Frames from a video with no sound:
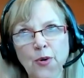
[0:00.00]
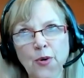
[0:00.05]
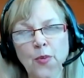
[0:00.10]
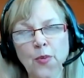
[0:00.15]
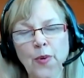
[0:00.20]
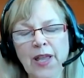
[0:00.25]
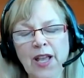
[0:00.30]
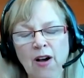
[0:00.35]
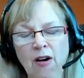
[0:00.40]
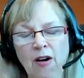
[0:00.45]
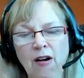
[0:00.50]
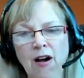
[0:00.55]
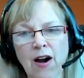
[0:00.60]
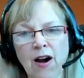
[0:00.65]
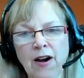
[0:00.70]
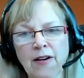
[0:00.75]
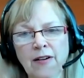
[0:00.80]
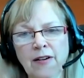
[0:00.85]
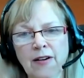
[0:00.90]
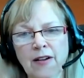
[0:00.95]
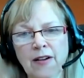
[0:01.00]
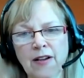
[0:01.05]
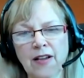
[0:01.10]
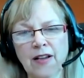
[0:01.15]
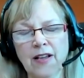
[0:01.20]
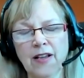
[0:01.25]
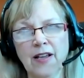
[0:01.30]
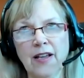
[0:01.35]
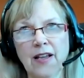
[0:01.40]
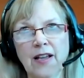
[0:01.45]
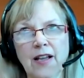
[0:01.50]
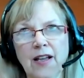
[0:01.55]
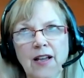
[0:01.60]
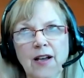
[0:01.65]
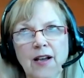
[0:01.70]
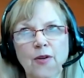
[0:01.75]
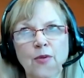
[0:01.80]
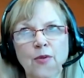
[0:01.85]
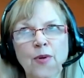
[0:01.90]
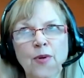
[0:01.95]
who we are,
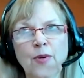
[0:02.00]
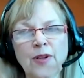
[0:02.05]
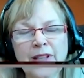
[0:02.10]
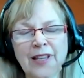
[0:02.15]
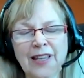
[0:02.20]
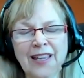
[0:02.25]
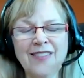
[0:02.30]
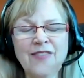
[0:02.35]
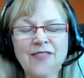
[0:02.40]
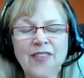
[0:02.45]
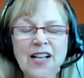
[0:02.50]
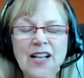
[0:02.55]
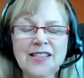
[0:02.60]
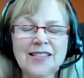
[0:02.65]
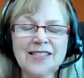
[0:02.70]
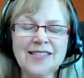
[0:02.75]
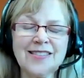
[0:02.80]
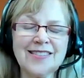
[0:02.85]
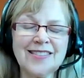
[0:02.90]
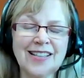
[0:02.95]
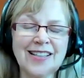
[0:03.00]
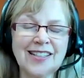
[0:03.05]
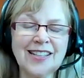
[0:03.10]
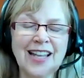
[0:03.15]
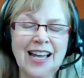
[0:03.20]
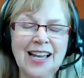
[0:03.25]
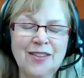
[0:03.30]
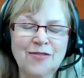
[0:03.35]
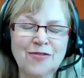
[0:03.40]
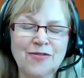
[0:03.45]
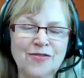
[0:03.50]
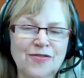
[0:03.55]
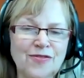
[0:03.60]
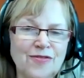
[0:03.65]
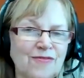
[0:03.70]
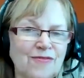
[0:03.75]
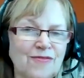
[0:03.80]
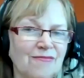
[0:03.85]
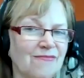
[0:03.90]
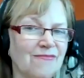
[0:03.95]
will give us the life
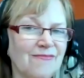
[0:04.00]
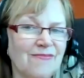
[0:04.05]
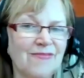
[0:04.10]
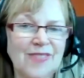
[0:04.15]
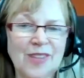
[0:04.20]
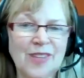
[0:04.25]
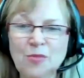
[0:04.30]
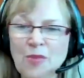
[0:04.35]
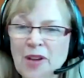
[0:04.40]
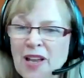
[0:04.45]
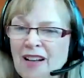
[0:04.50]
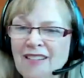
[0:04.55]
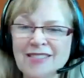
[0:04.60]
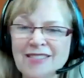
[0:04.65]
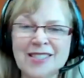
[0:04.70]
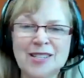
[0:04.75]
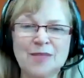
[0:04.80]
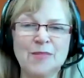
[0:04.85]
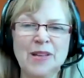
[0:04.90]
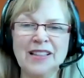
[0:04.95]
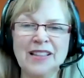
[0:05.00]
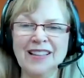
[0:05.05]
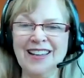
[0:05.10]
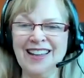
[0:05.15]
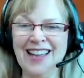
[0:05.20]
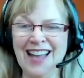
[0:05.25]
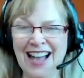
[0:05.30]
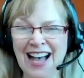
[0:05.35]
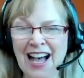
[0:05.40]
that we ultimately